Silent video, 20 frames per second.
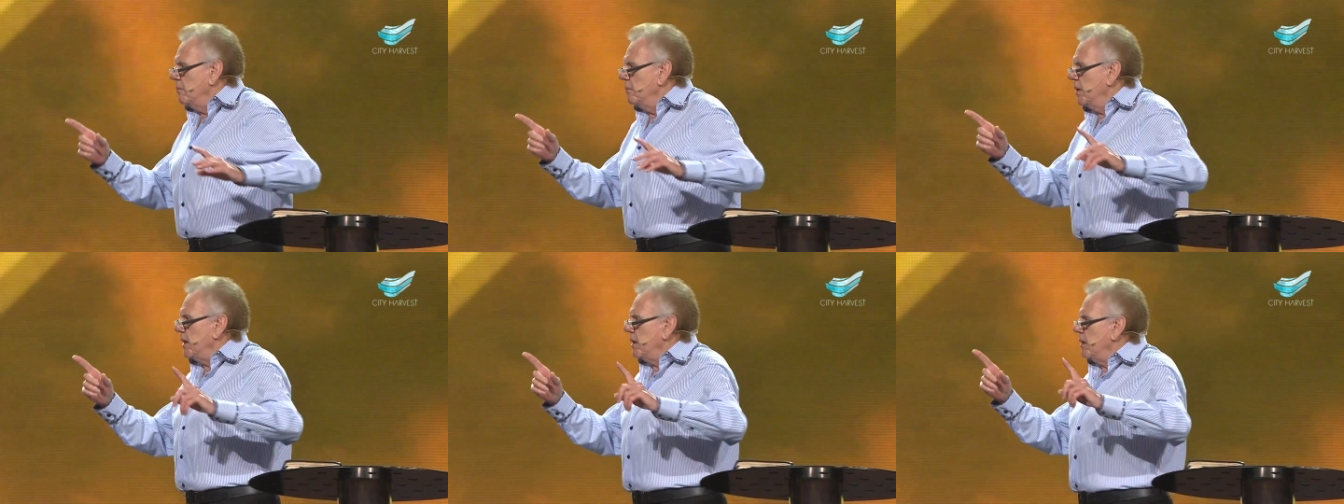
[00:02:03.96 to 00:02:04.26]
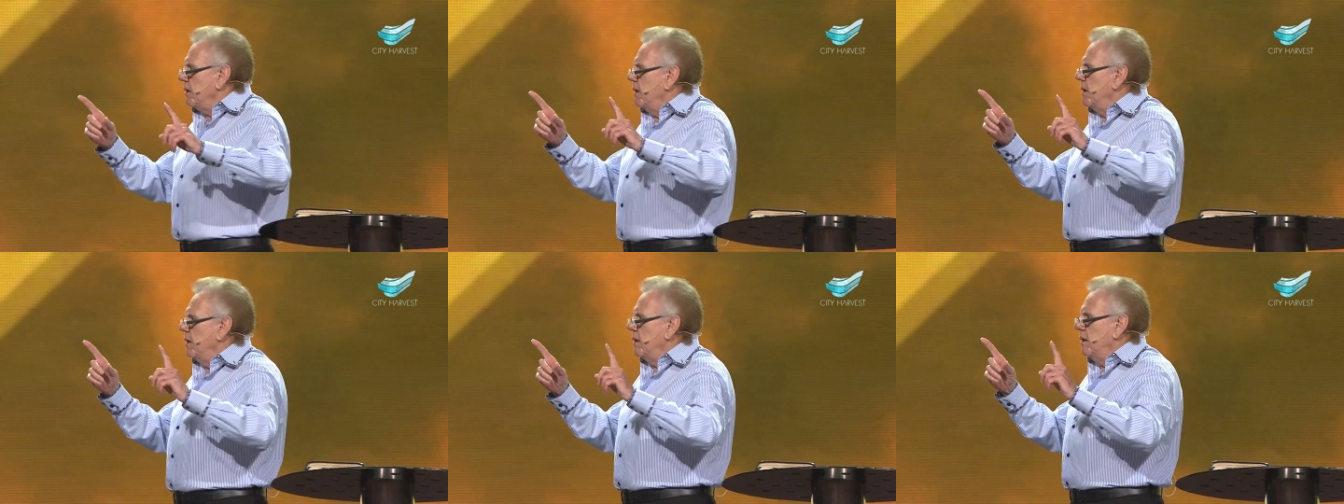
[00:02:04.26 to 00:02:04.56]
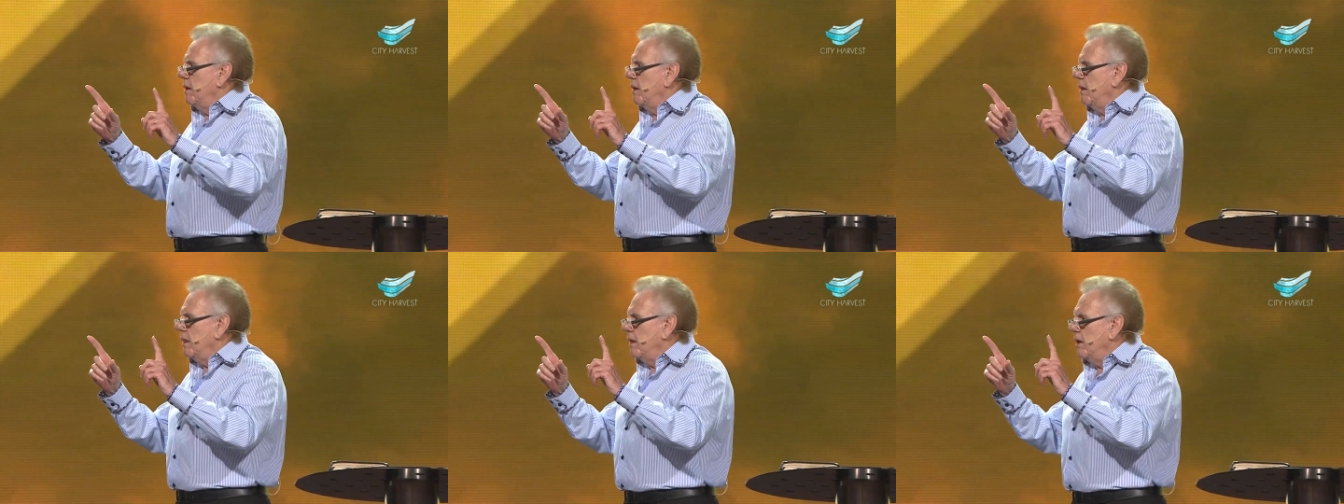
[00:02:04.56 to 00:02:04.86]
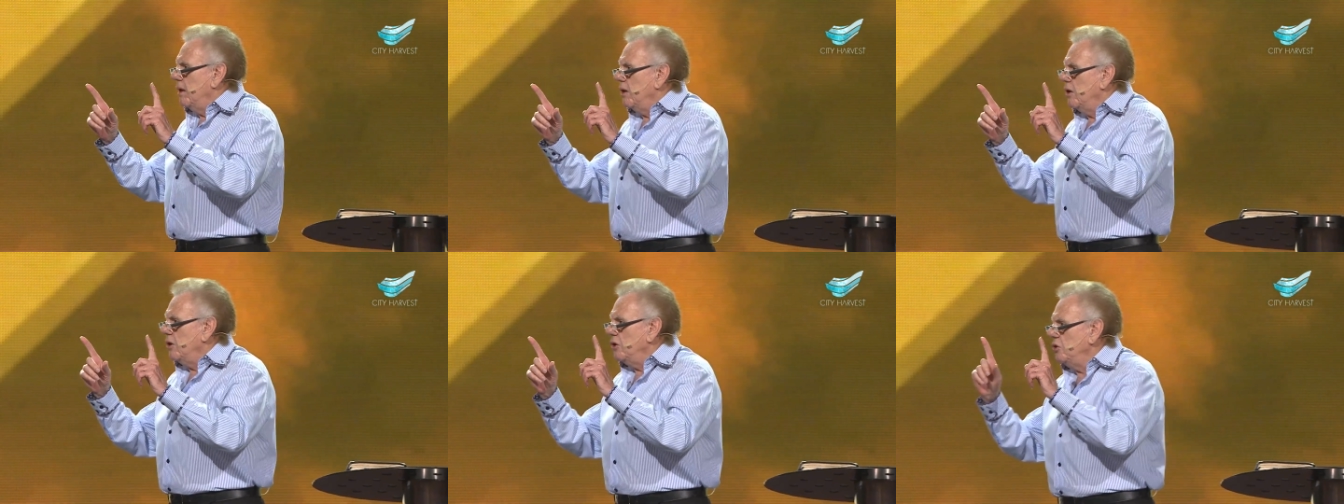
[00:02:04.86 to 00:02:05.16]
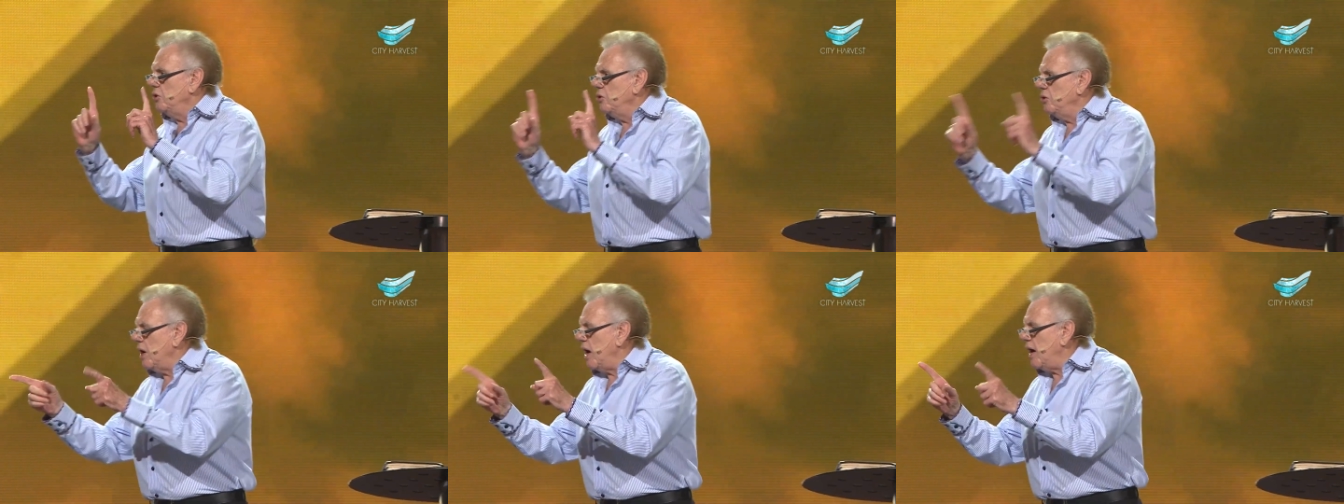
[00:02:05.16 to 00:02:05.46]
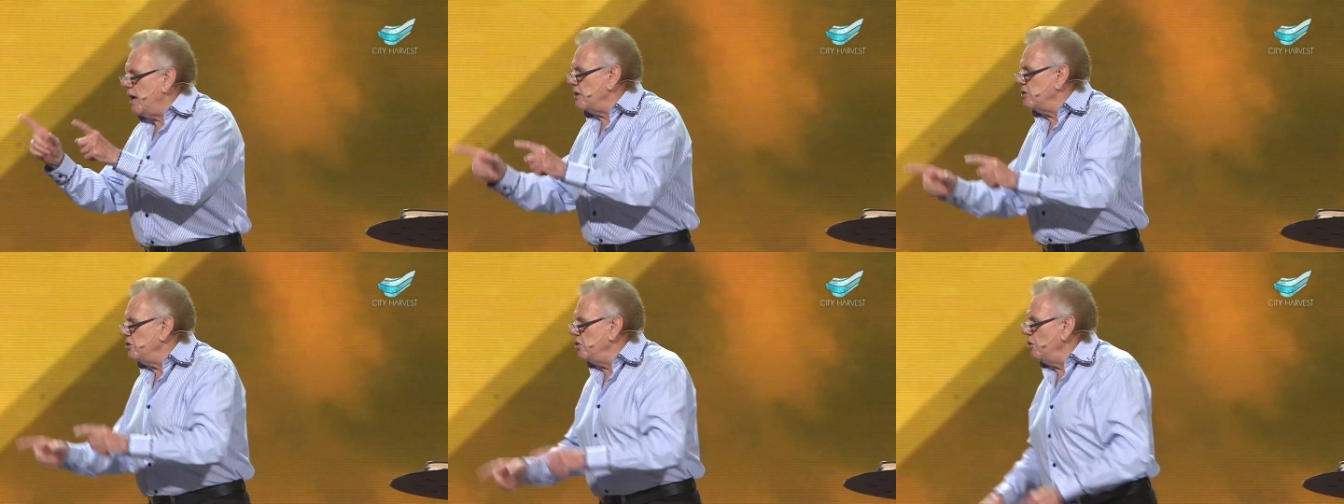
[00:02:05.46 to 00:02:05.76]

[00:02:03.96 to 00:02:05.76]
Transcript: But you ask,